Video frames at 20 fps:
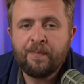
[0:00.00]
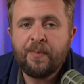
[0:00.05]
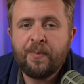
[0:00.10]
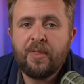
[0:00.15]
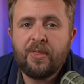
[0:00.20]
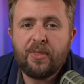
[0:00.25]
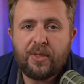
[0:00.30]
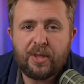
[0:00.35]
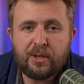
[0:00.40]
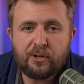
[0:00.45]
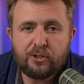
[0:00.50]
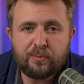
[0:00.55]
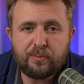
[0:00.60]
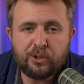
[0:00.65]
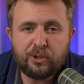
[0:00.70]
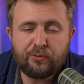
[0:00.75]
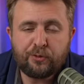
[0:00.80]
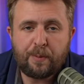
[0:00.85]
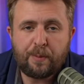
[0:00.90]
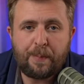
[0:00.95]
Thank you so
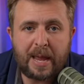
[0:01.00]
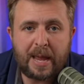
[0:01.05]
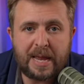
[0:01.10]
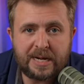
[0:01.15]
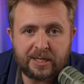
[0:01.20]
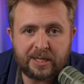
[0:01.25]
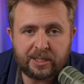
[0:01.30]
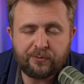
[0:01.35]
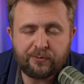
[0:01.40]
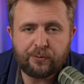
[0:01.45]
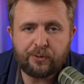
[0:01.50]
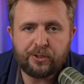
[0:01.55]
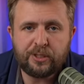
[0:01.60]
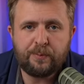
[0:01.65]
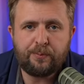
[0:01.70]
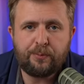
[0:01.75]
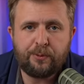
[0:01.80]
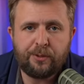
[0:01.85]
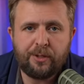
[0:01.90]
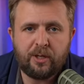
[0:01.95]
much for the Patreons for
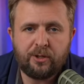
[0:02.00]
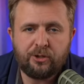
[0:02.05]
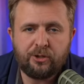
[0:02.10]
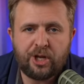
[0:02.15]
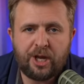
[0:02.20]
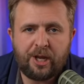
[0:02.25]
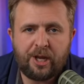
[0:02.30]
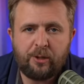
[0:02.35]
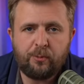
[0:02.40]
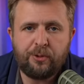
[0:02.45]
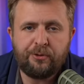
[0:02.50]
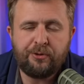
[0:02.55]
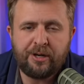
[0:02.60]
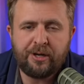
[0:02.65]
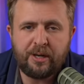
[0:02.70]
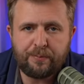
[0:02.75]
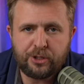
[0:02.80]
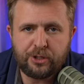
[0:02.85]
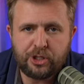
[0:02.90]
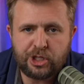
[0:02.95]
supporting our channel. We
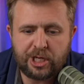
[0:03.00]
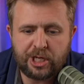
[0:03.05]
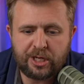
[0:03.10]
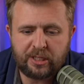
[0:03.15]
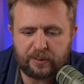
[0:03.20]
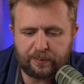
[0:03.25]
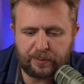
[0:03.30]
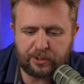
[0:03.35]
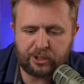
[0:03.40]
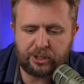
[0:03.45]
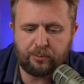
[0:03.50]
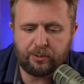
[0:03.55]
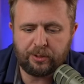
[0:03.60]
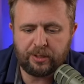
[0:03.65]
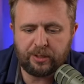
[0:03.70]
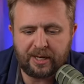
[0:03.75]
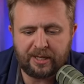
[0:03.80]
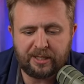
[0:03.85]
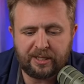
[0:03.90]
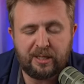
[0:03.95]
really appreciate it, especially with
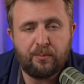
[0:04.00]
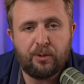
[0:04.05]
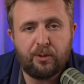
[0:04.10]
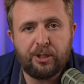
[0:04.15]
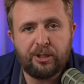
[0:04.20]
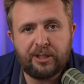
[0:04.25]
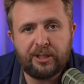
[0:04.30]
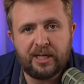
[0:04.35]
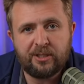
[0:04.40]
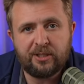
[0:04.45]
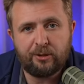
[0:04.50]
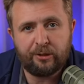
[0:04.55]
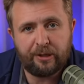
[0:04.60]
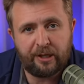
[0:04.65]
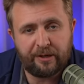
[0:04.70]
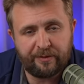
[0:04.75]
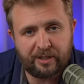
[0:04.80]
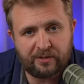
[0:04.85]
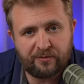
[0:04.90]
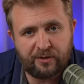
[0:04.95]
getting demonetized in a
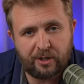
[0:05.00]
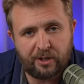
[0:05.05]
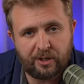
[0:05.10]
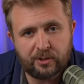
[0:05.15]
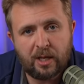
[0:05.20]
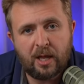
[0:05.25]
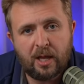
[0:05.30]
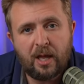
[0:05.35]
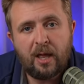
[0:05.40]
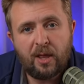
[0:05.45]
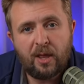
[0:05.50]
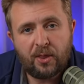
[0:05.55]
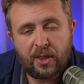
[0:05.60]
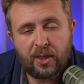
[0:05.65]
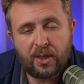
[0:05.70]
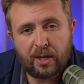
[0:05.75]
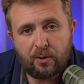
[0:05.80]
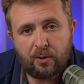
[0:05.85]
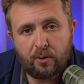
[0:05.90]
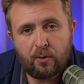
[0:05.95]
lot of these videos.
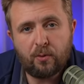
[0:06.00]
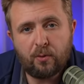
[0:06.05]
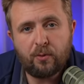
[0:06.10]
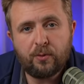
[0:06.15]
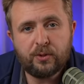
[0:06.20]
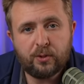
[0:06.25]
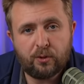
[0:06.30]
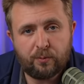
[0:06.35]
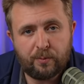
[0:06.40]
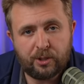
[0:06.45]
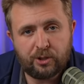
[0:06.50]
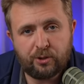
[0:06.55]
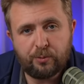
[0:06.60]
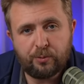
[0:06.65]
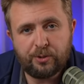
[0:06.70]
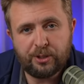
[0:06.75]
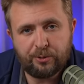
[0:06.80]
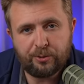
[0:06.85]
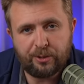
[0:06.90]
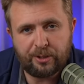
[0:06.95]
Thank you so much.
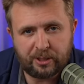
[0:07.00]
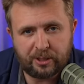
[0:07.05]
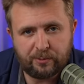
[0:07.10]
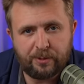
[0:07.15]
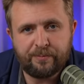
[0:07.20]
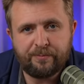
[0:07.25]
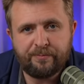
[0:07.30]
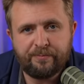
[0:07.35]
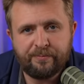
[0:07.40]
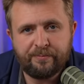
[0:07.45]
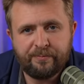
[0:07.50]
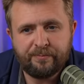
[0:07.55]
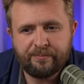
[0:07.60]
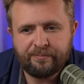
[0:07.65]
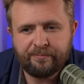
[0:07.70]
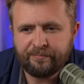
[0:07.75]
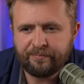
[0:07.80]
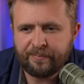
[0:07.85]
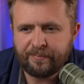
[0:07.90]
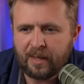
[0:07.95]
We'll see you in the next one.
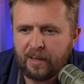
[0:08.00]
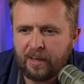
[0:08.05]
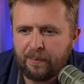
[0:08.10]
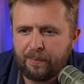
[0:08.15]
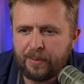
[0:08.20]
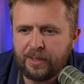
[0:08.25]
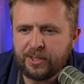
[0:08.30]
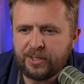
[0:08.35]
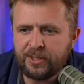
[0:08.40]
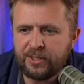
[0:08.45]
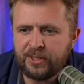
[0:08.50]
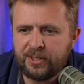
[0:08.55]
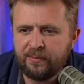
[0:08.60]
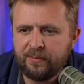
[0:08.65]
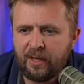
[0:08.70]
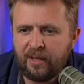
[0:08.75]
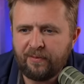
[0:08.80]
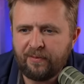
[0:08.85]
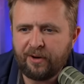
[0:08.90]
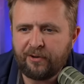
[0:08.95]
Peace.
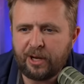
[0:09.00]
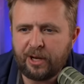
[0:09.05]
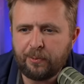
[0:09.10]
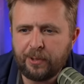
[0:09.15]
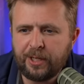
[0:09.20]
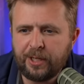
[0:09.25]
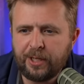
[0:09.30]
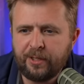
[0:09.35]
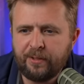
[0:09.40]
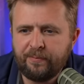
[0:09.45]
Have a great week.